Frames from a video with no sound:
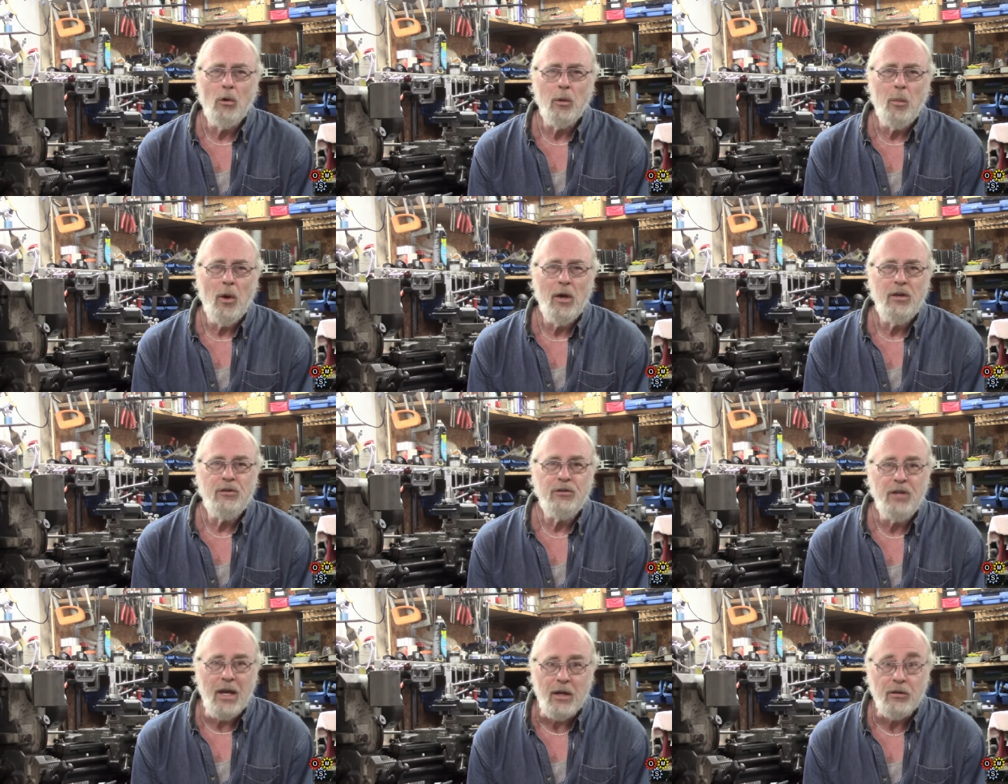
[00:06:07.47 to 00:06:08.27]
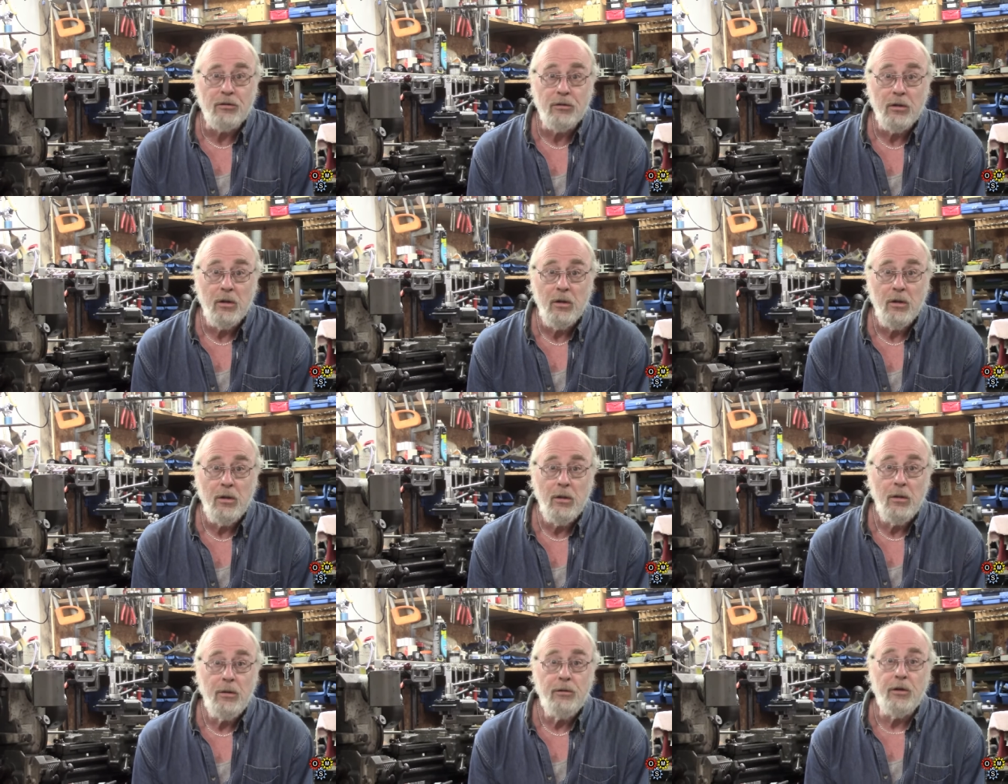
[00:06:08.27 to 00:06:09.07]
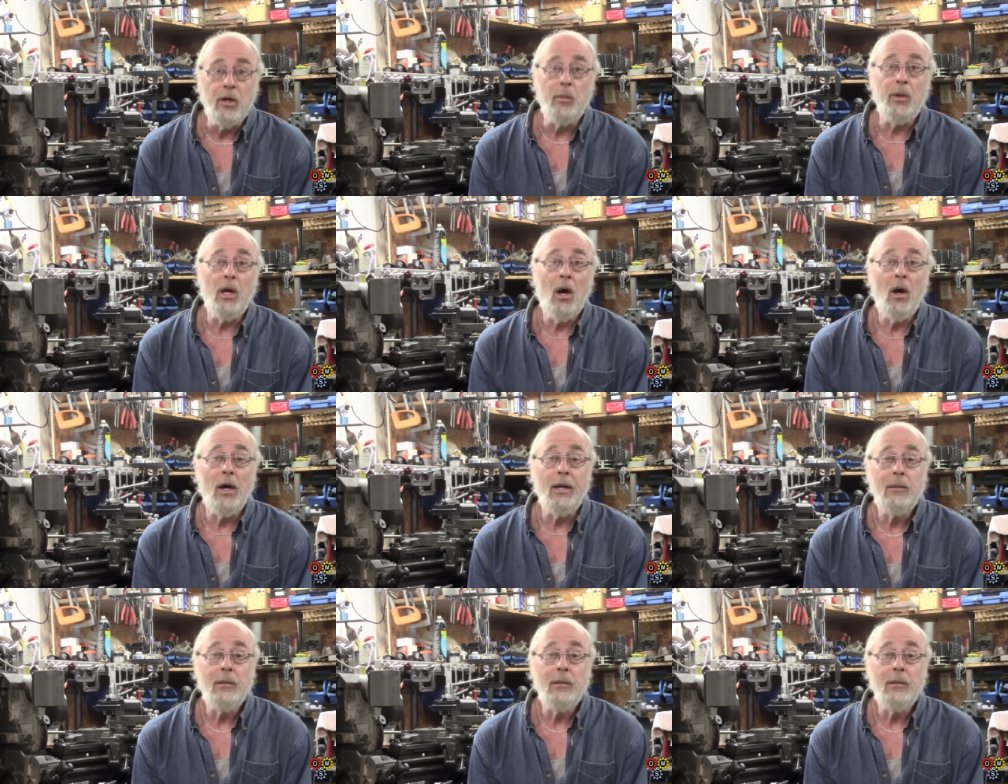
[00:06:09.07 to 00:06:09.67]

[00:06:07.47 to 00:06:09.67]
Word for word: by six TPI